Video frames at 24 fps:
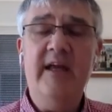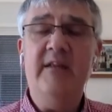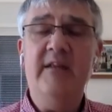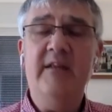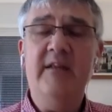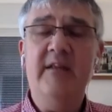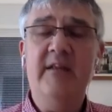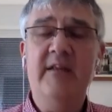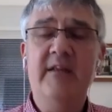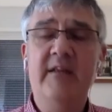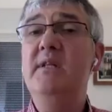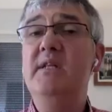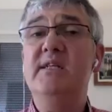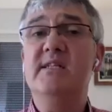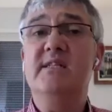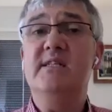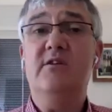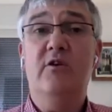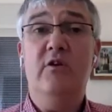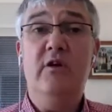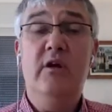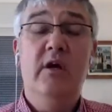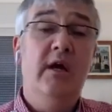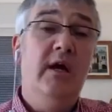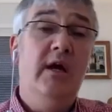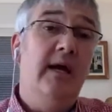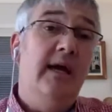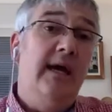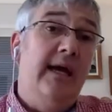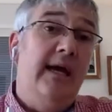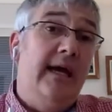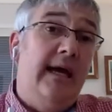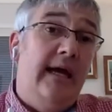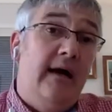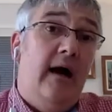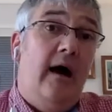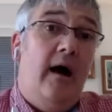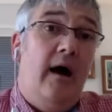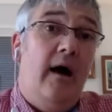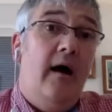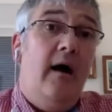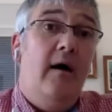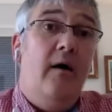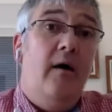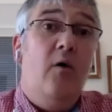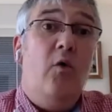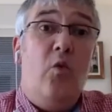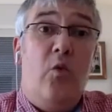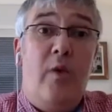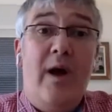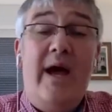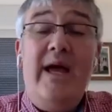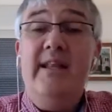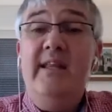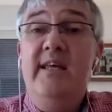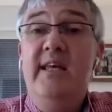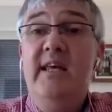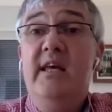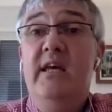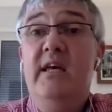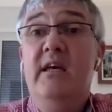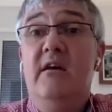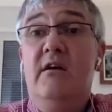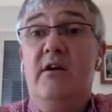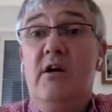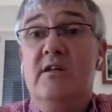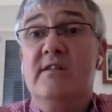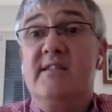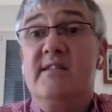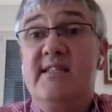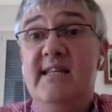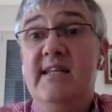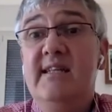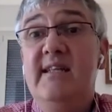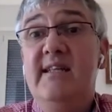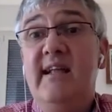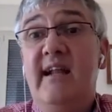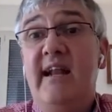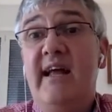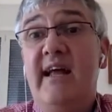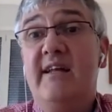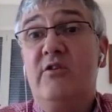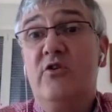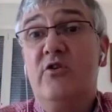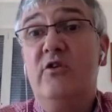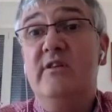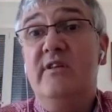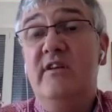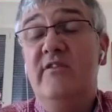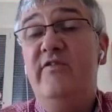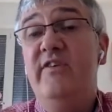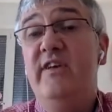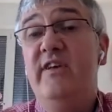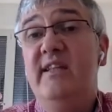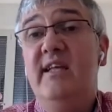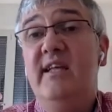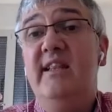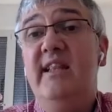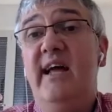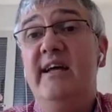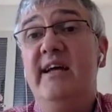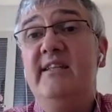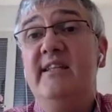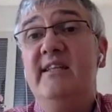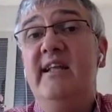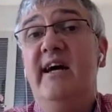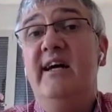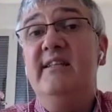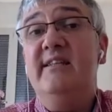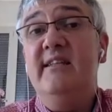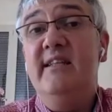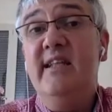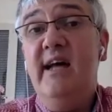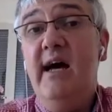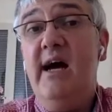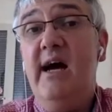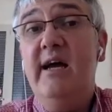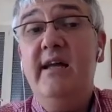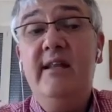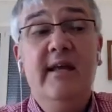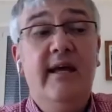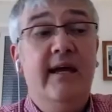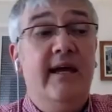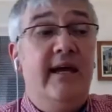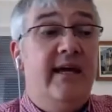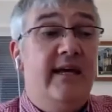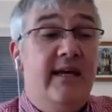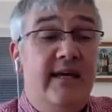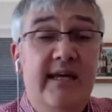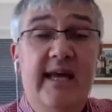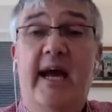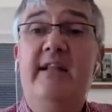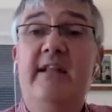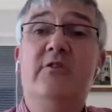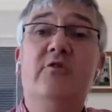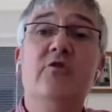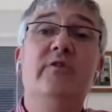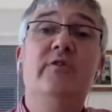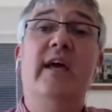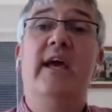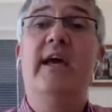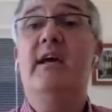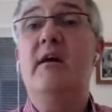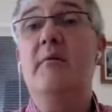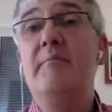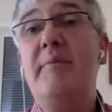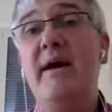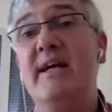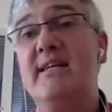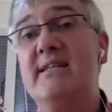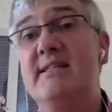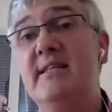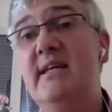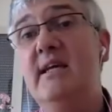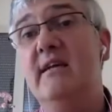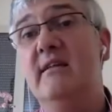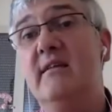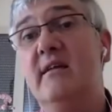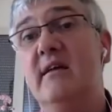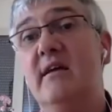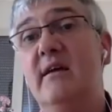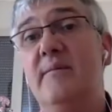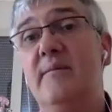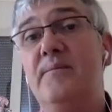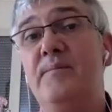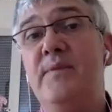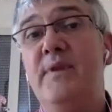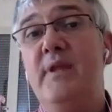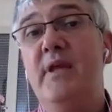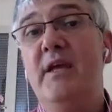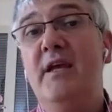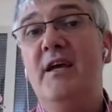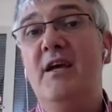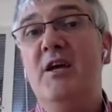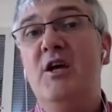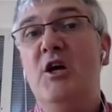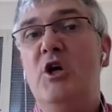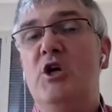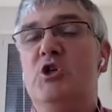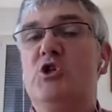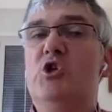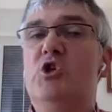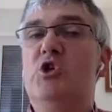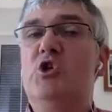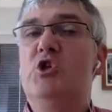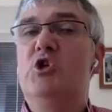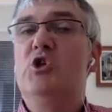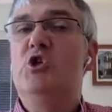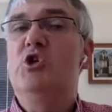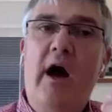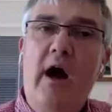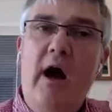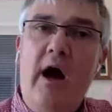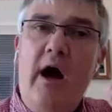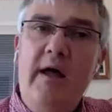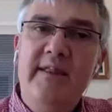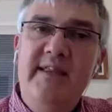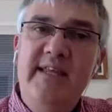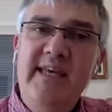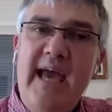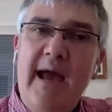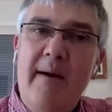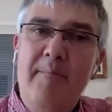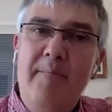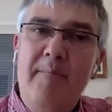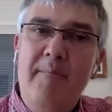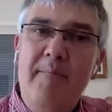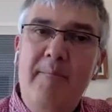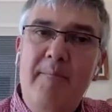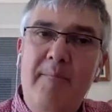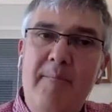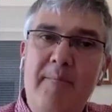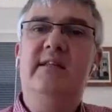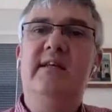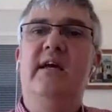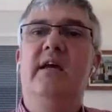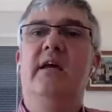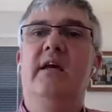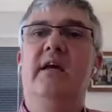prime minister, when he conceded electoral defeat in 1999, he had to take a back seat. So the ability